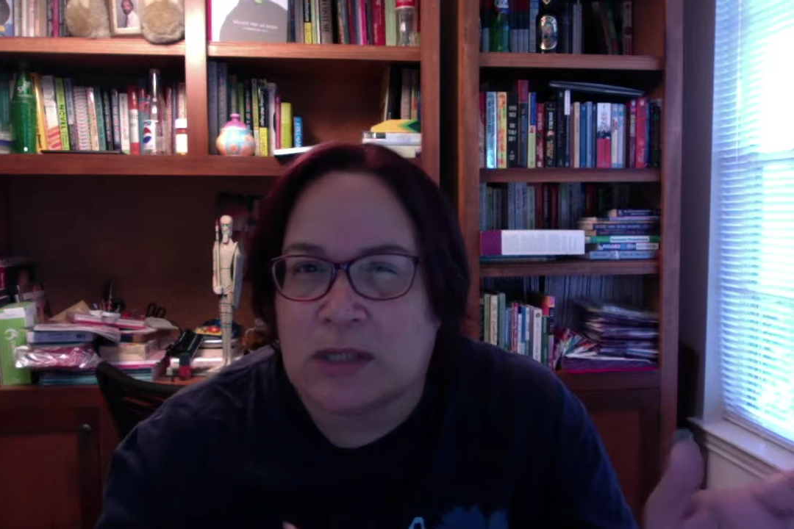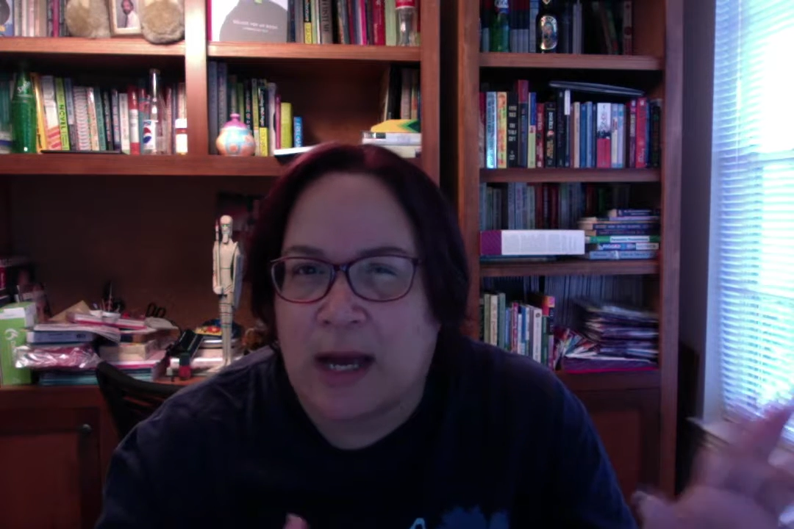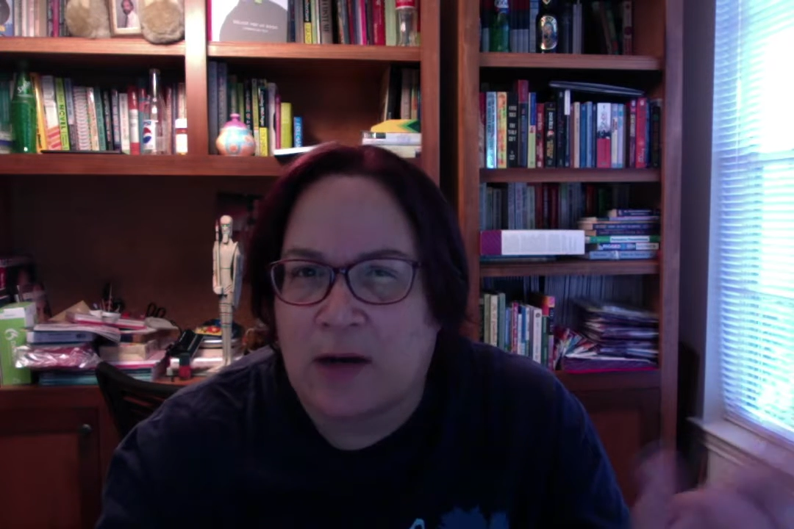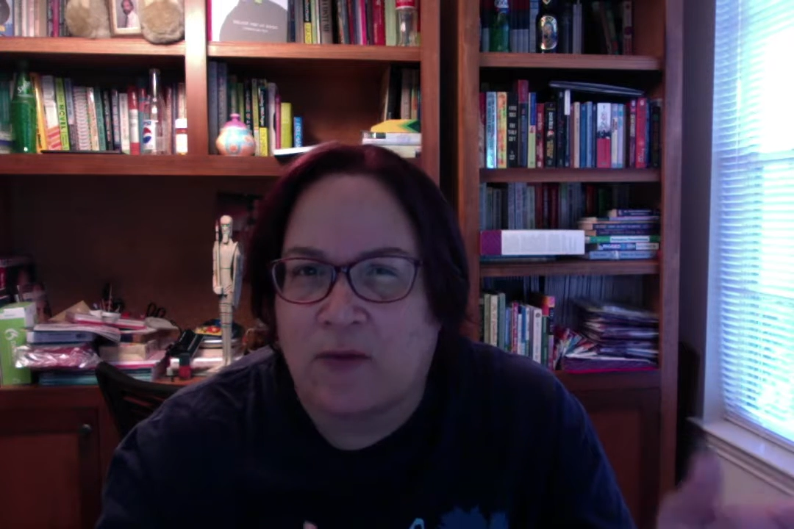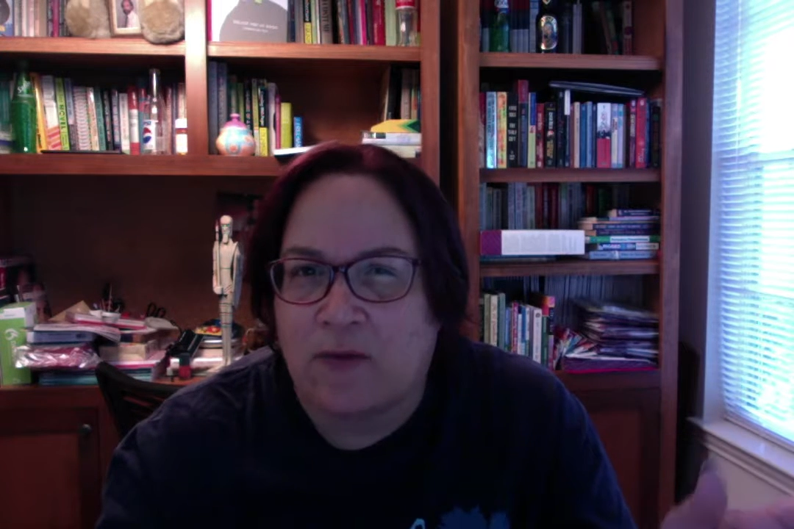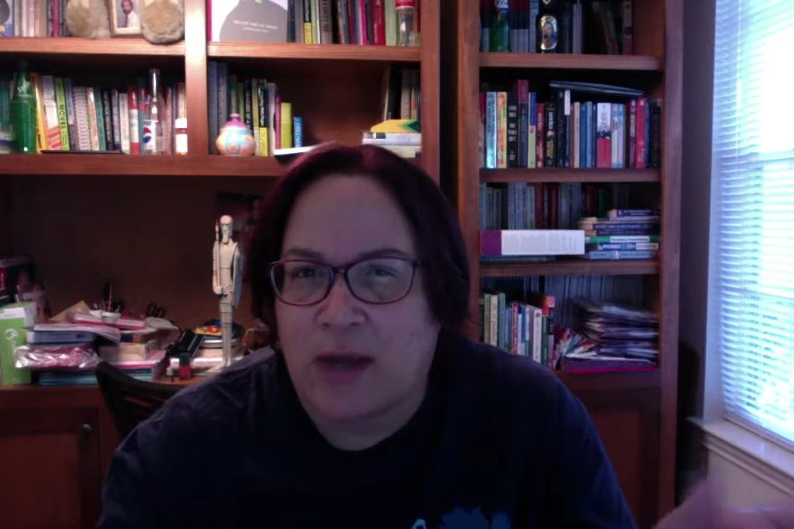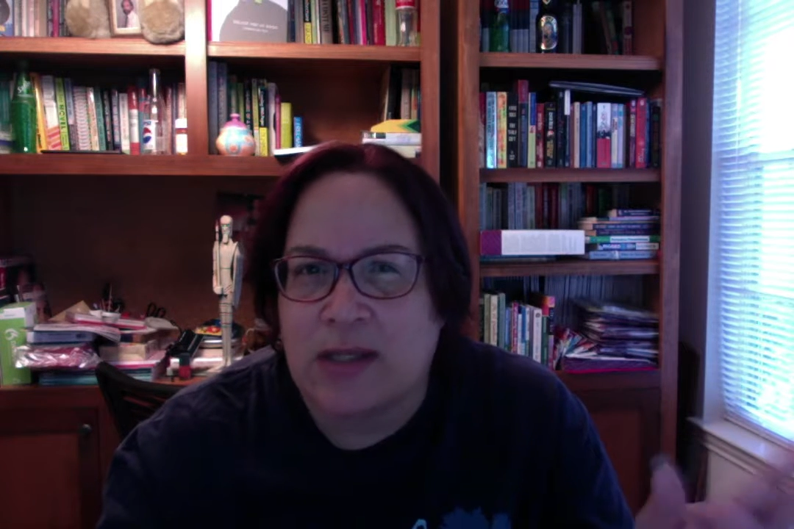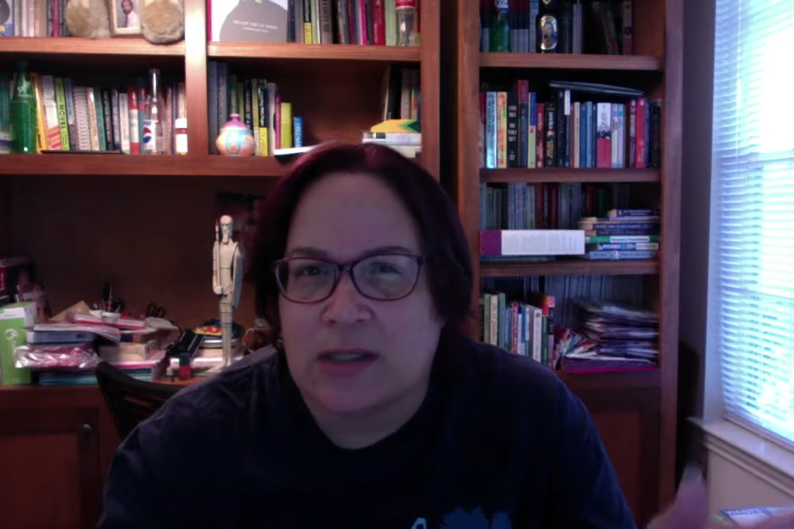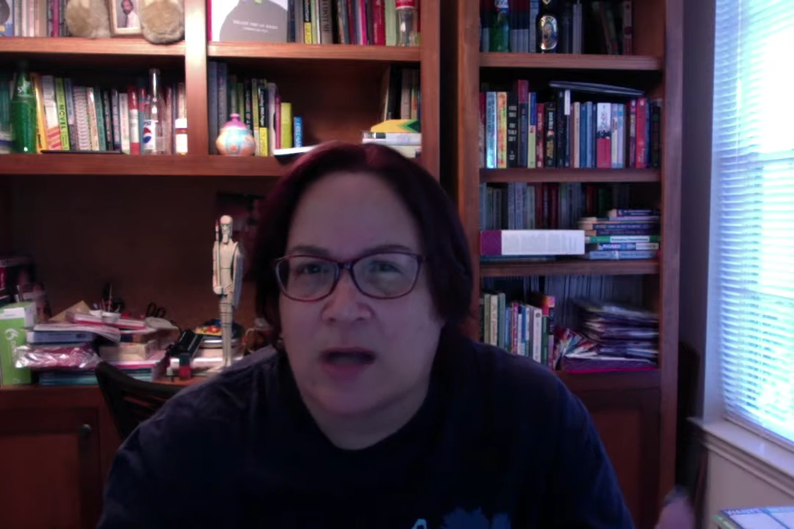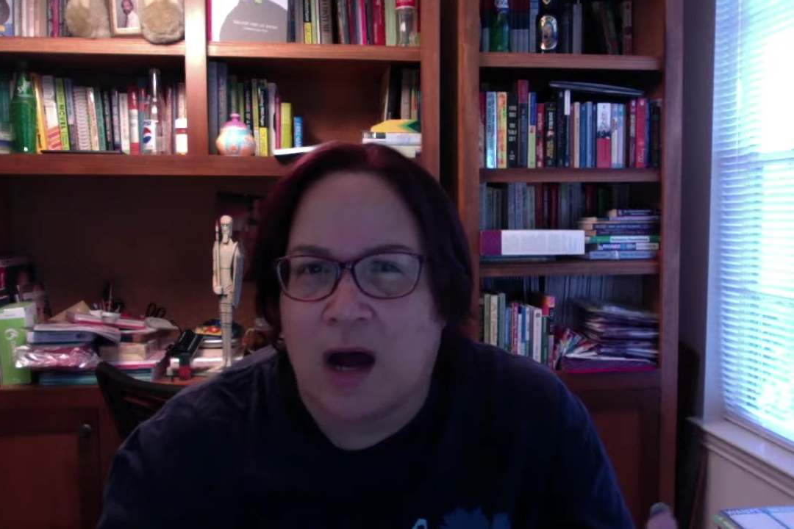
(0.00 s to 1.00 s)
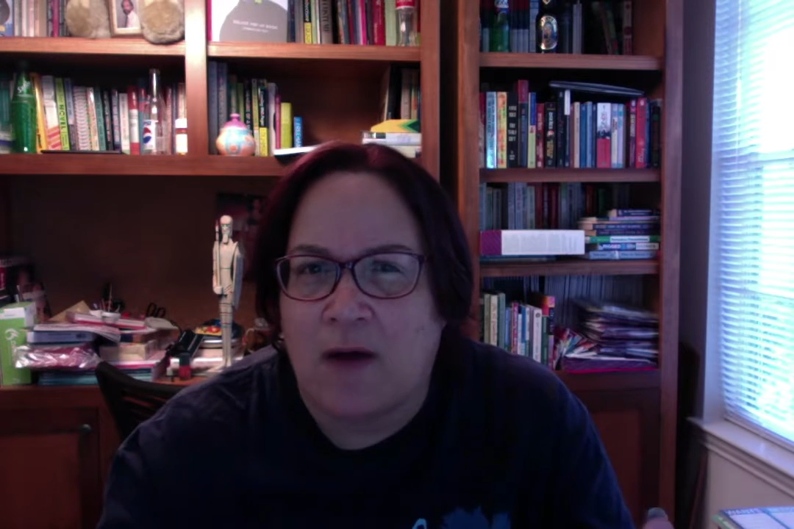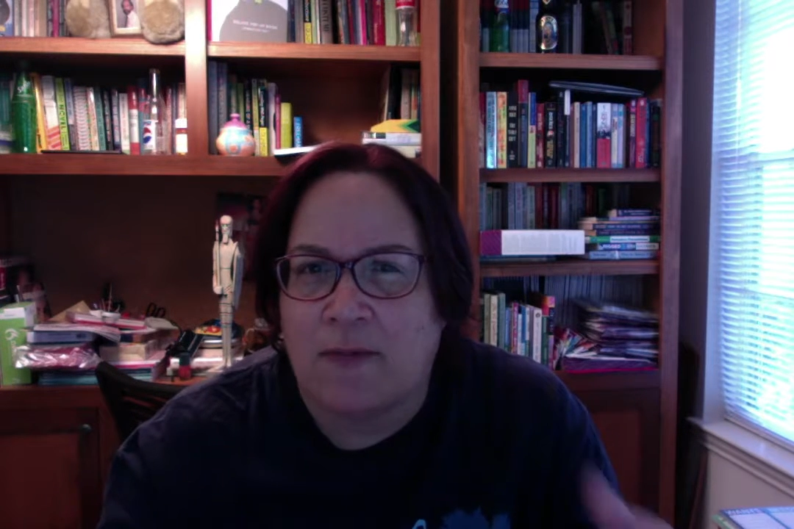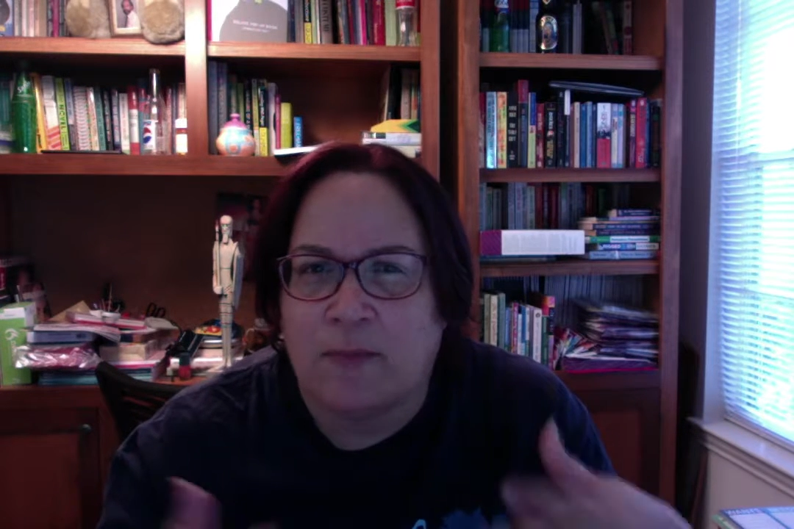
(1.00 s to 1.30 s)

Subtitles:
kind of phased off.